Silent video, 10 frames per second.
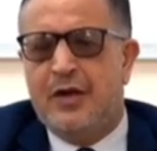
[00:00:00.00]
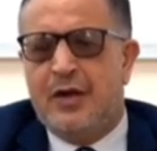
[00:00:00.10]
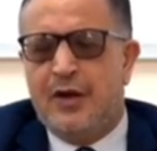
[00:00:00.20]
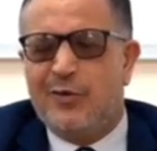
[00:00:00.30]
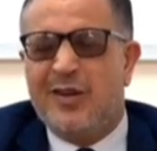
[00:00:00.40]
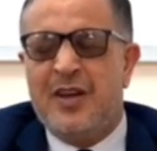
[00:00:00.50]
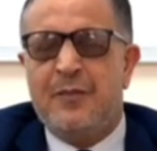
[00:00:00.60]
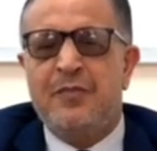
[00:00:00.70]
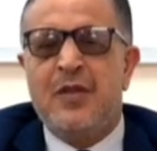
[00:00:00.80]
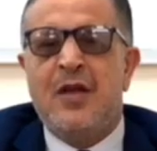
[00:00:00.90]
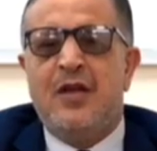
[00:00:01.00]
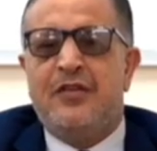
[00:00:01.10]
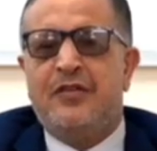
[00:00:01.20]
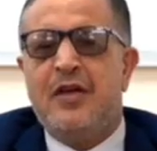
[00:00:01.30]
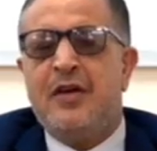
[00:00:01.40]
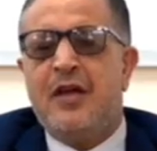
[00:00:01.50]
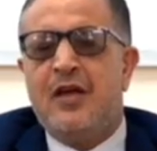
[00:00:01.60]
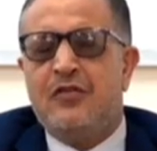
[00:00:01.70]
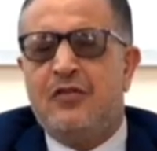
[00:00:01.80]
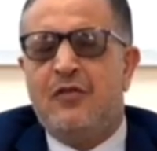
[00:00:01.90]
Okay, the skin
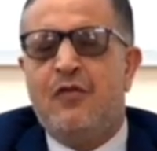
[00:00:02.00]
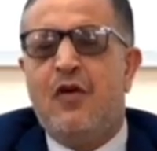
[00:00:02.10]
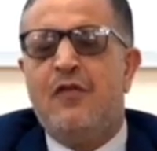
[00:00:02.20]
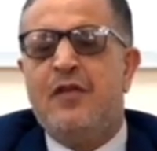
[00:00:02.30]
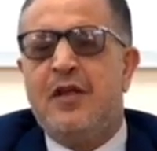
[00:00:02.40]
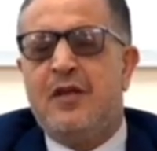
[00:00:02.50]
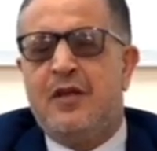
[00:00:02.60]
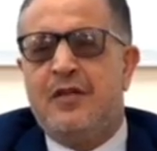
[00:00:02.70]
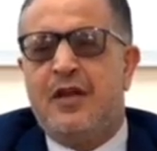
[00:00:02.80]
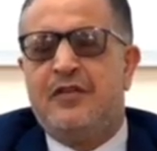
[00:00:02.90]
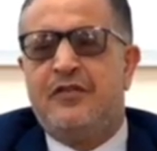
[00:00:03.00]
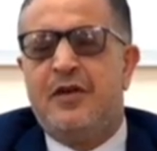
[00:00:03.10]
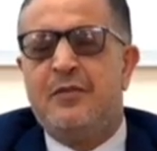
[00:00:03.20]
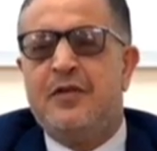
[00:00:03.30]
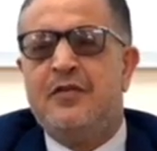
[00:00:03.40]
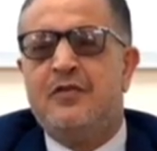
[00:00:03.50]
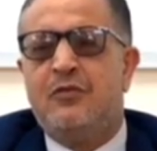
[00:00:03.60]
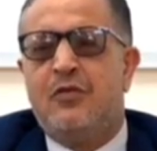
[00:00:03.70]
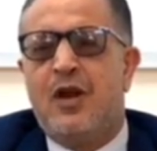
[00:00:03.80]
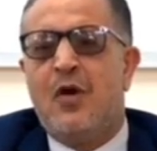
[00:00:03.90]
rash involving the extremities
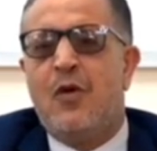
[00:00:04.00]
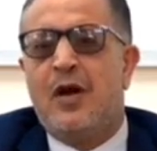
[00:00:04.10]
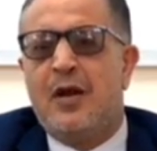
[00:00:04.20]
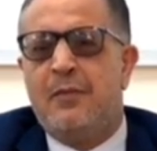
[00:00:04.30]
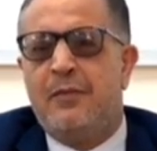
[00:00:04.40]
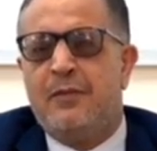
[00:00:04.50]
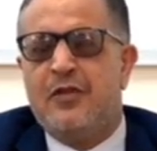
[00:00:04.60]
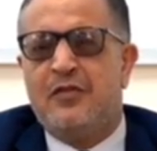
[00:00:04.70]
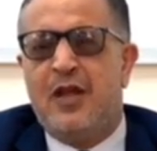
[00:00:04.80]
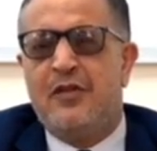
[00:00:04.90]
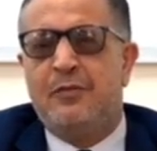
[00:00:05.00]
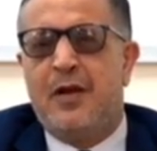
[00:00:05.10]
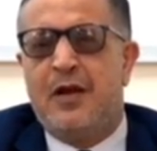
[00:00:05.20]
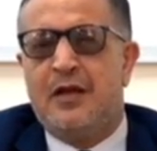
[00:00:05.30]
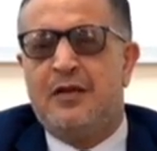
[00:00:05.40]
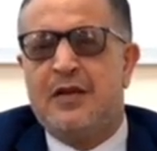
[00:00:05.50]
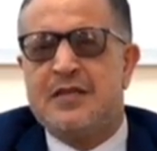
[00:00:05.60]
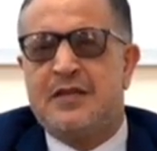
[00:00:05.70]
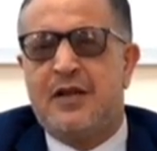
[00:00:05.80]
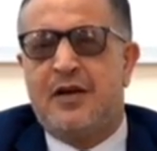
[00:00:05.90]
into the lower limb. Patient has bilateral
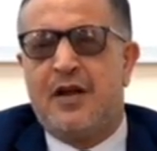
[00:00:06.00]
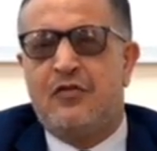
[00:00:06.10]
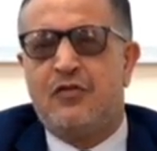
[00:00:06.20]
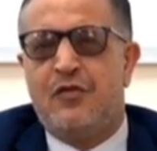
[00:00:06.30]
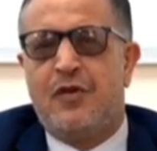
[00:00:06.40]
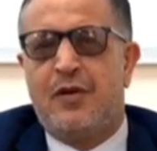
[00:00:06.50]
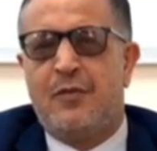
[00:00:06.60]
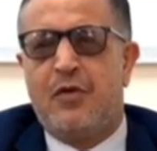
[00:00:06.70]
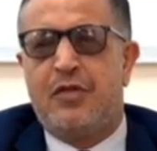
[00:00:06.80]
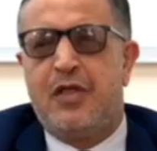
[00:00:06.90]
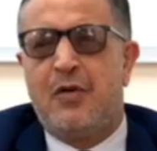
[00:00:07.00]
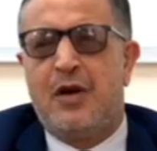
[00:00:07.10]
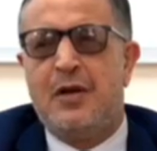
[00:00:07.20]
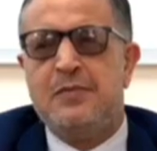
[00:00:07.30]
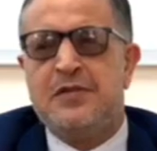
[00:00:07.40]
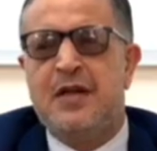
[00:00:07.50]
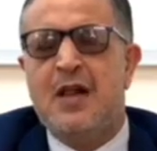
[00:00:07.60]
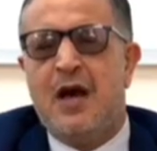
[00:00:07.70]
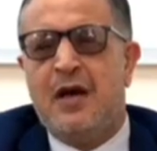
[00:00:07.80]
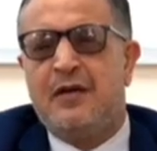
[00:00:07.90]
skin rash over both lower limbs
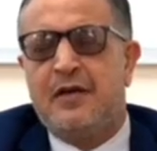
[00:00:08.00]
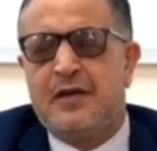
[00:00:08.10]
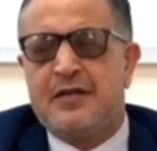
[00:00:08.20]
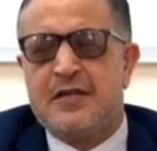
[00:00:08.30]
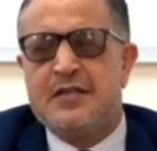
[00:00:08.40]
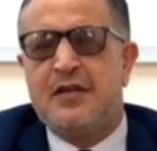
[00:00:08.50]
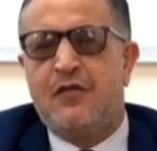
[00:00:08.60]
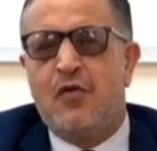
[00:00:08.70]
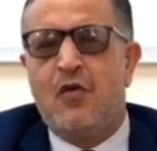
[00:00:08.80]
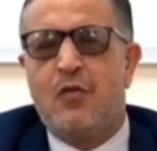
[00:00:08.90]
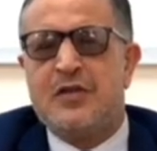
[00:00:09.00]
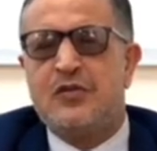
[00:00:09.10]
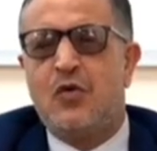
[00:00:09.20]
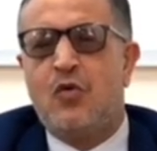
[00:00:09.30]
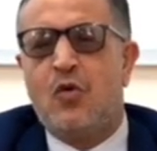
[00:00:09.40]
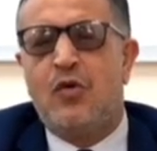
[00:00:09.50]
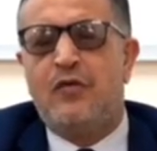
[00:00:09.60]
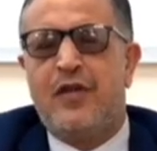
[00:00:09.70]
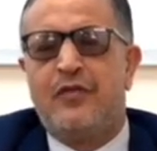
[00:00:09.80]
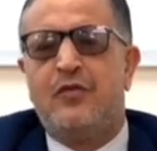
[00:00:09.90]
are characteristic for what's so-called
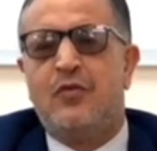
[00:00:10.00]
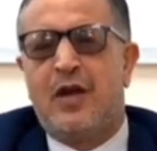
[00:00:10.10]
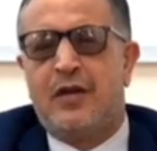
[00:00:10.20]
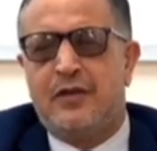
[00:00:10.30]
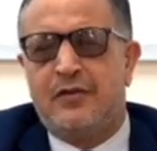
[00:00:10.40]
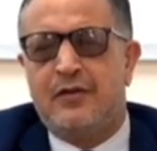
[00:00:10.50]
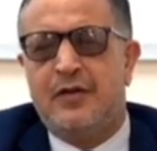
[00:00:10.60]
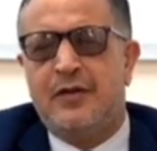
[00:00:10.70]
vasculitis.